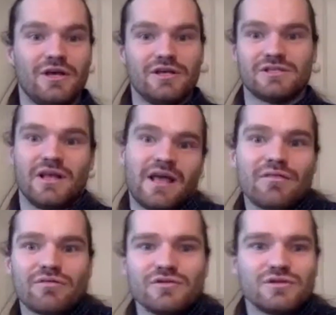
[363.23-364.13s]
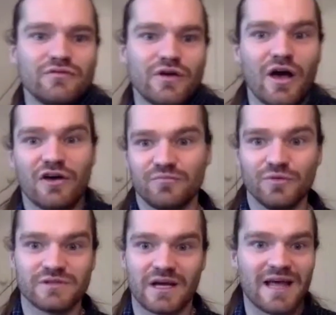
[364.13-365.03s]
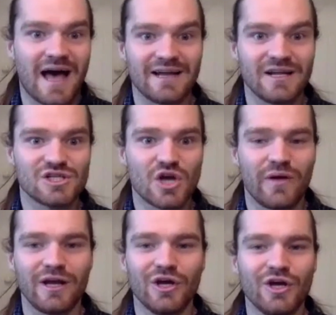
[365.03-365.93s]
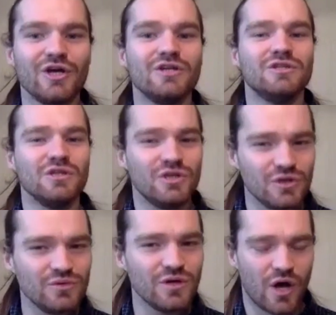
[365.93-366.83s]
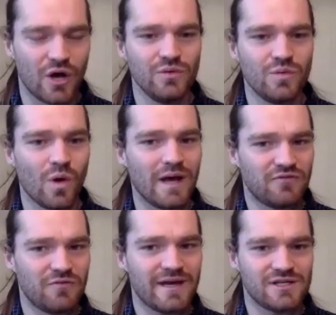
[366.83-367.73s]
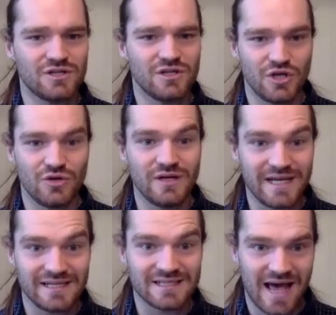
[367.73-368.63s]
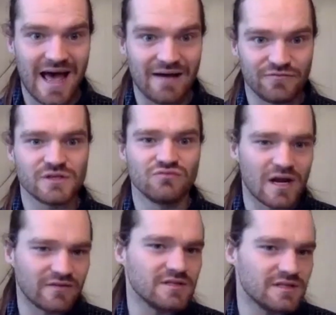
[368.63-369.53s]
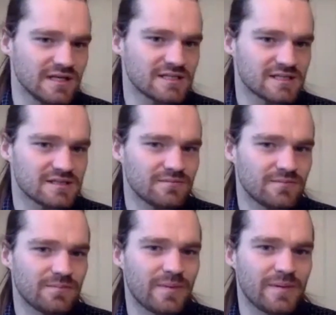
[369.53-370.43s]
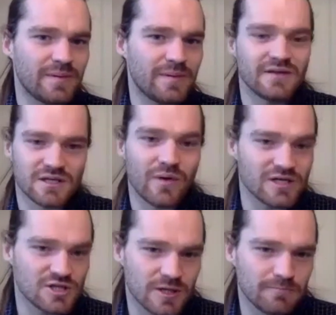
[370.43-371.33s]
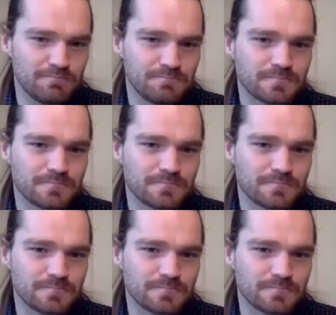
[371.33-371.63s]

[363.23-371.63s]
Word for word: So they can throw sort of curveballs like that. And it's showing, do you know what information that you need to have that's relevant to this piece, this question?